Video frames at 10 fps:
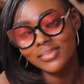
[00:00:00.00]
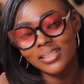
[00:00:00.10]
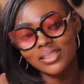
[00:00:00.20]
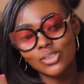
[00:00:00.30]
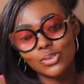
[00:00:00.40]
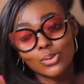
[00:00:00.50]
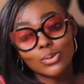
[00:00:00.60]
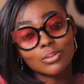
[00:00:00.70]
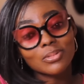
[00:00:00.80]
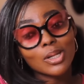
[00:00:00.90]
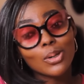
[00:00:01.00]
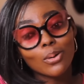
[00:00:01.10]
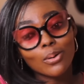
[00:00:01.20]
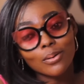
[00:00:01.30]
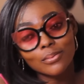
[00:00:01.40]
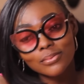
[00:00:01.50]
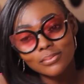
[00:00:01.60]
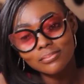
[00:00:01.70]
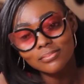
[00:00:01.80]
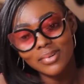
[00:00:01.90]
he showed me love,
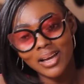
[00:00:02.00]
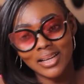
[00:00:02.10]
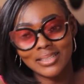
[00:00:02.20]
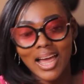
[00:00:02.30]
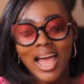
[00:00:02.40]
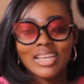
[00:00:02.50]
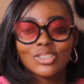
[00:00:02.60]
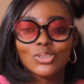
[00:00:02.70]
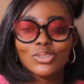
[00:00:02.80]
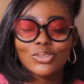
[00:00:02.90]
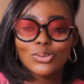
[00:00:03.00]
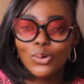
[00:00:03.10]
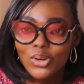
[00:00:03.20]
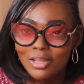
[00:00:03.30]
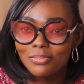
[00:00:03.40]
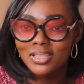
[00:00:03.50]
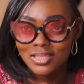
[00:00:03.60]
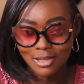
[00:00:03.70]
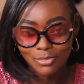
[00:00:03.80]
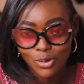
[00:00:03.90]
and I show him the
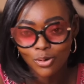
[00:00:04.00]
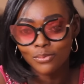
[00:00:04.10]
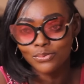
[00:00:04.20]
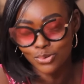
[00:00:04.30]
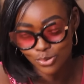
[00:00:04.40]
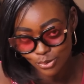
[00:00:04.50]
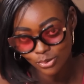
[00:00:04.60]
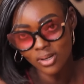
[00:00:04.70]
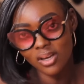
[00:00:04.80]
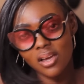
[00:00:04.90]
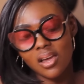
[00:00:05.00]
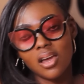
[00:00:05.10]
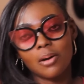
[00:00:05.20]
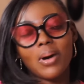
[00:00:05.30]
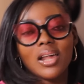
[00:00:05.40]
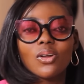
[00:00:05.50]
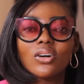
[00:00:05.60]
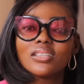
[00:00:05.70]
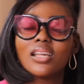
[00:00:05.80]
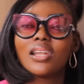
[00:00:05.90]
same love too. But
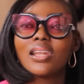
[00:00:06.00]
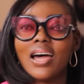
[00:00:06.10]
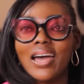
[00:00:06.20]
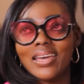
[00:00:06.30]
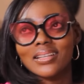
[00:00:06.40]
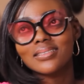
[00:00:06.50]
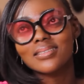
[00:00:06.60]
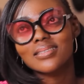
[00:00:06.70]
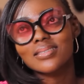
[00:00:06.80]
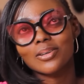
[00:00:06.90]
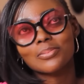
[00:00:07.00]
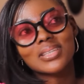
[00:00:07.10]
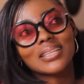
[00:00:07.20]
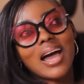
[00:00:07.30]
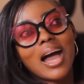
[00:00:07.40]
along the line, something